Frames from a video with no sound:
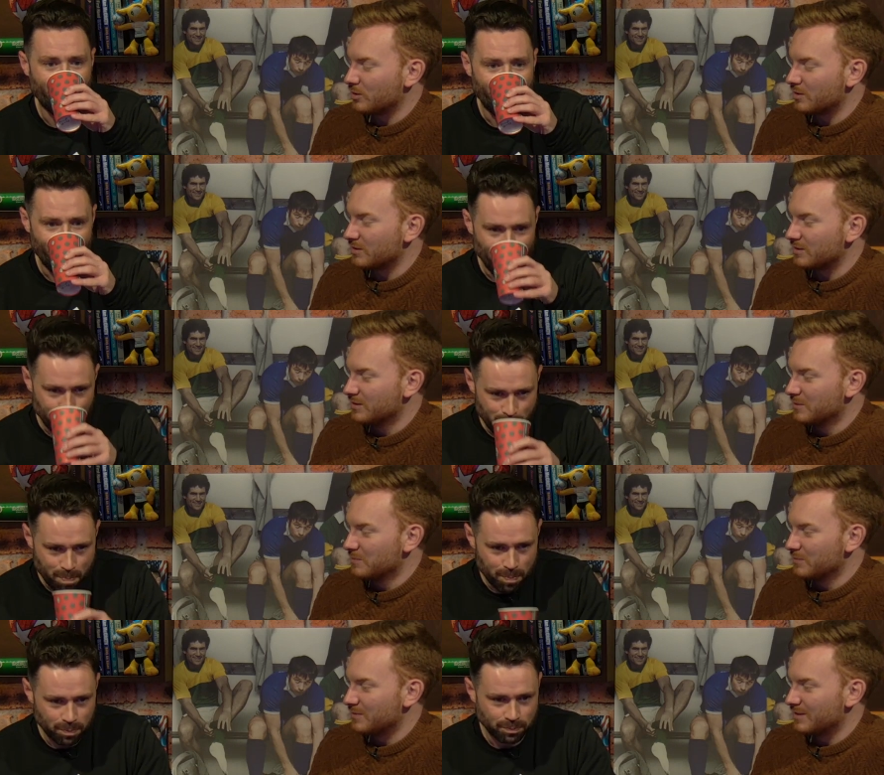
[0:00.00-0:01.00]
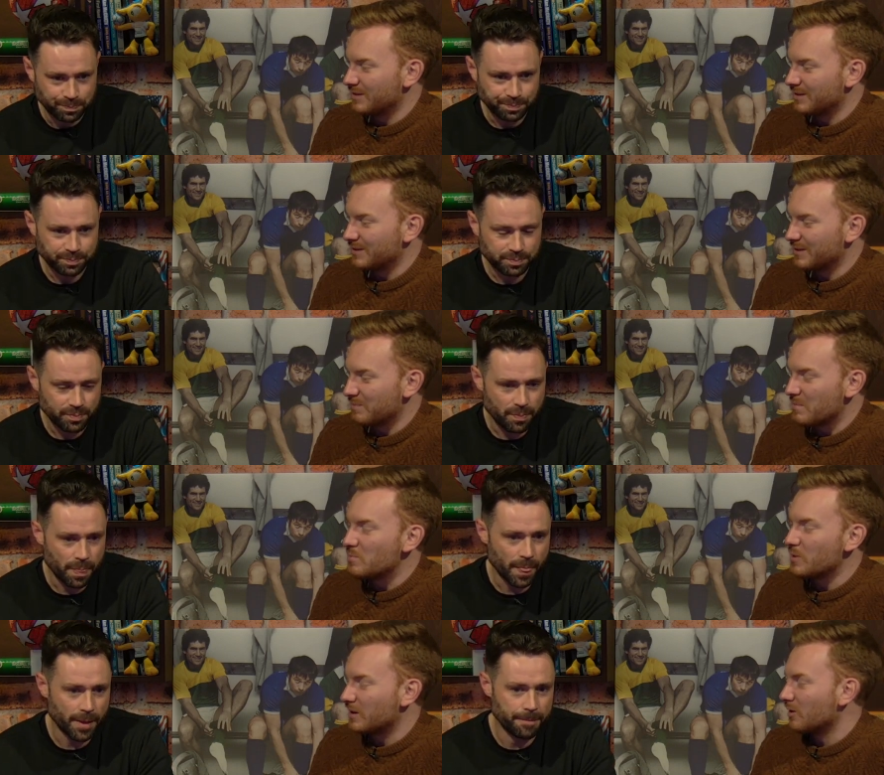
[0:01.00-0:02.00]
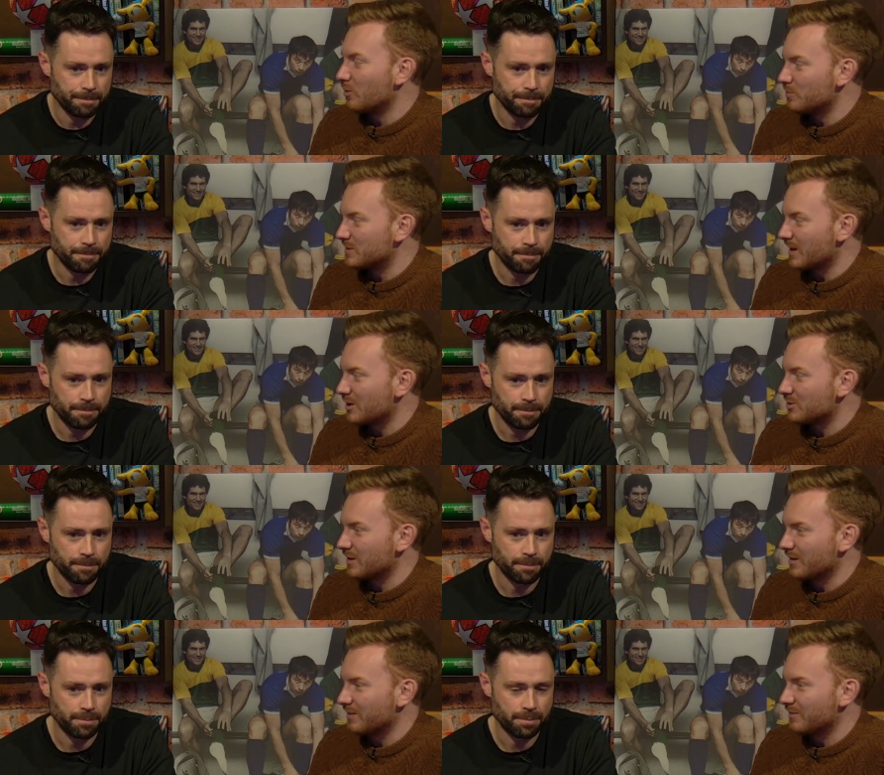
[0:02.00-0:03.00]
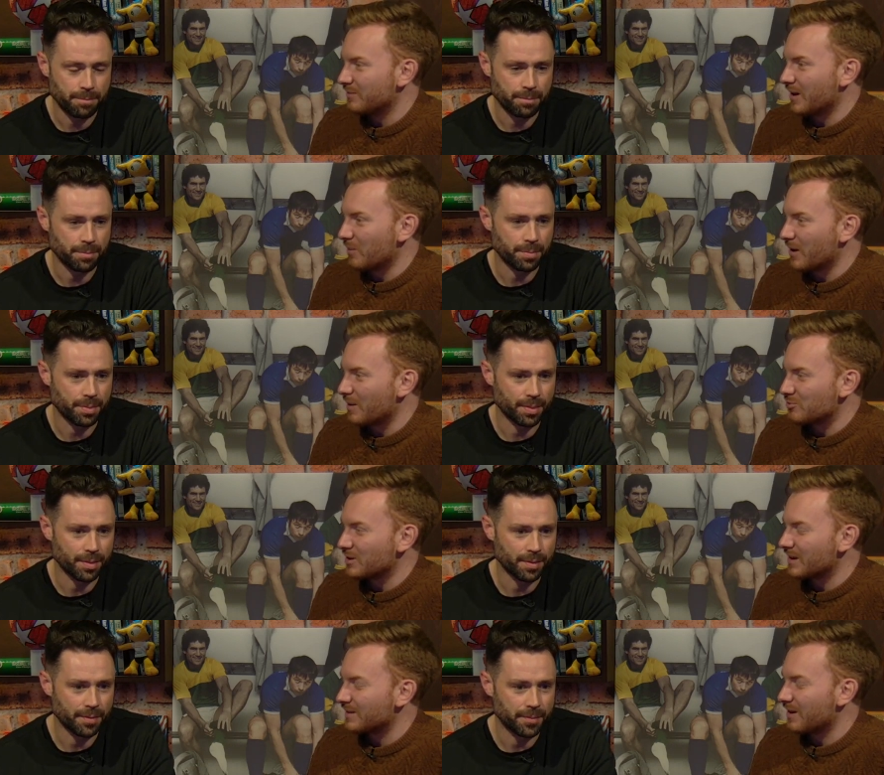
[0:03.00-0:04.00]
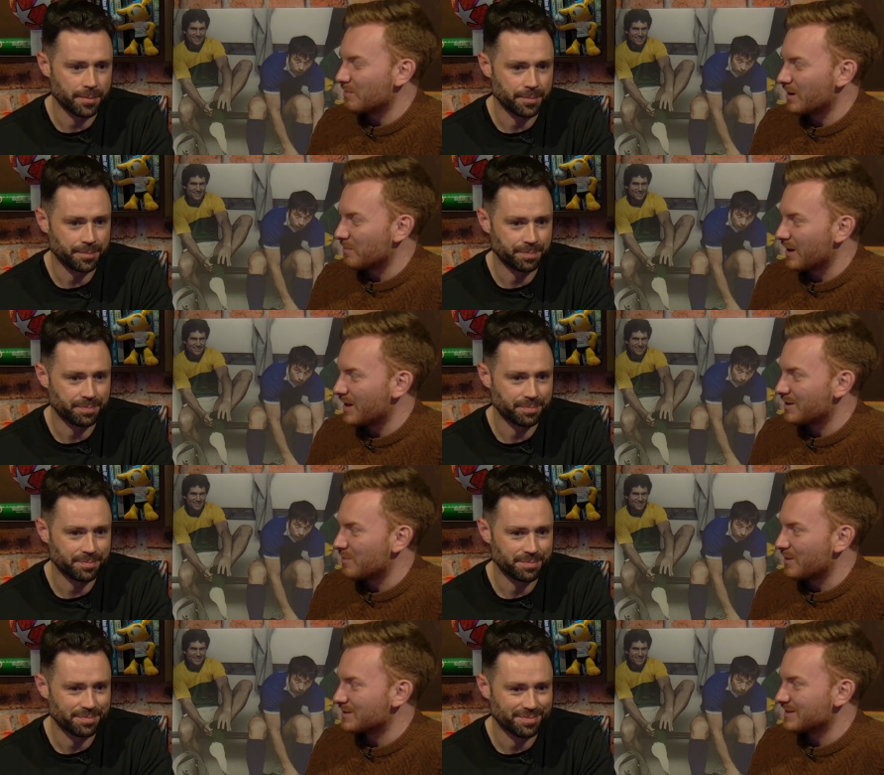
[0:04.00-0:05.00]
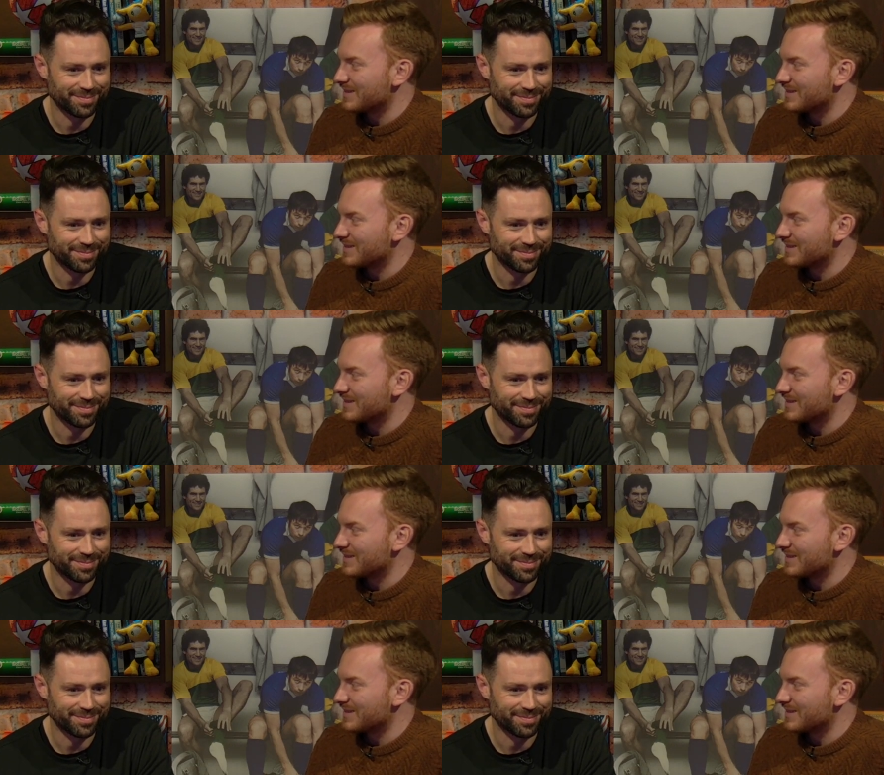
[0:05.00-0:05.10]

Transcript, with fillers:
Speaker 1: did the midweek clubs actually fell away? I'm trying to get a timeline in my head here because it's